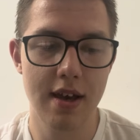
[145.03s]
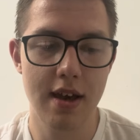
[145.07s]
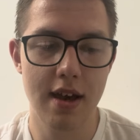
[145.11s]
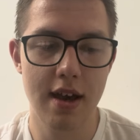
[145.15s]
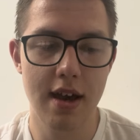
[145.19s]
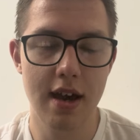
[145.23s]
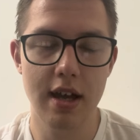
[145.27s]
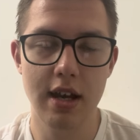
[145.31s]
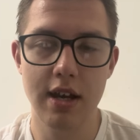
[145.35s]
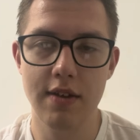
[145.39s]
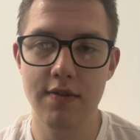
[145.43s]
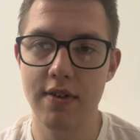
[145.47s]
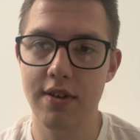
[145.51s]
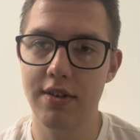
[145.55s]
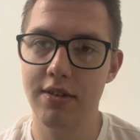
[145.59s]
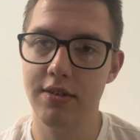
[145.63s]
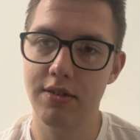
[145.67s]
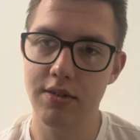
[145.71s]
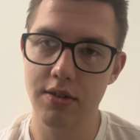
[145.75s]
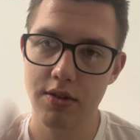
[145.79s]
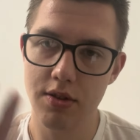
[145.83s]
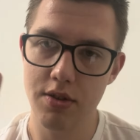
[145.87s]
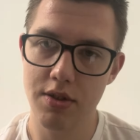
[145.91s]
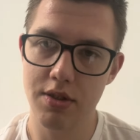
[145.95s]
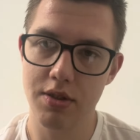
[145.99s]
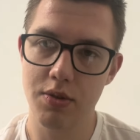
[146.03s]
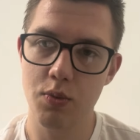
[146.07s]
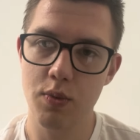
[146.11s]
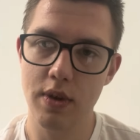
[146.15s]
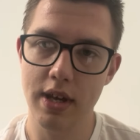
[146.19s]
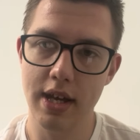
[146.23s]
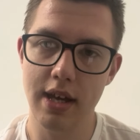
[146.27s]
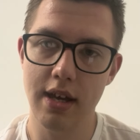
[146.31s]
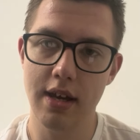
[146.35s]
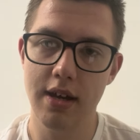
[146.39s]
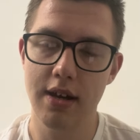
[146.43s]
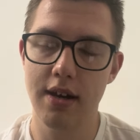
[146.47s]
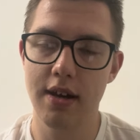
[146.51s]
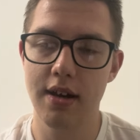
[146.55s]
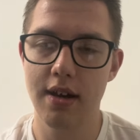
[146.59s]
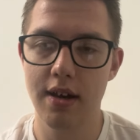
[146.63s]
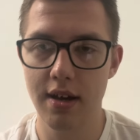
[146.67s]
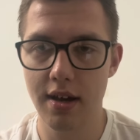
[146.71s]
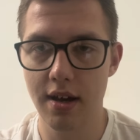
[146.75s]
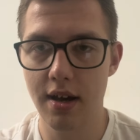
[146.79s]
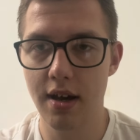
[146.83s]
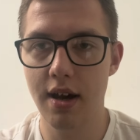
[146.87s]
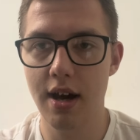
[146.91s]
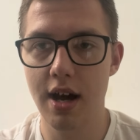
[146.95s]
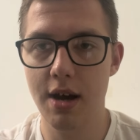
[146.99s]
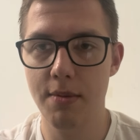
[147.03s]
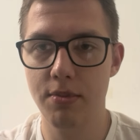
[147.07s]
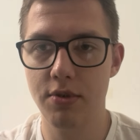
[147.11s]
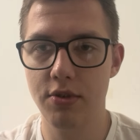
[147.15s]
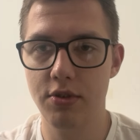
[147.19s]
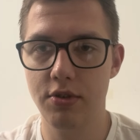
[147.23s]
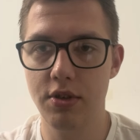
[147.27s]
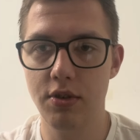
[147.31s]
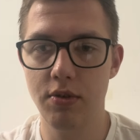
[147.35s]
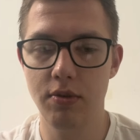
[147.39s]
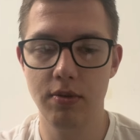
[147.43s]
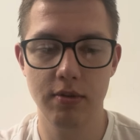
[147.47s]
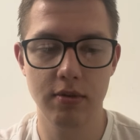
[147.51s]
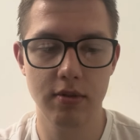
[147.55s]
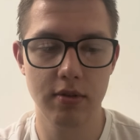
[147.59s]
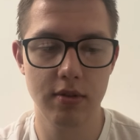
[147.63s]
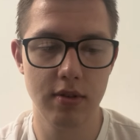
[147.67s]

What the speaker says: NFS 3 Hot Pursuit.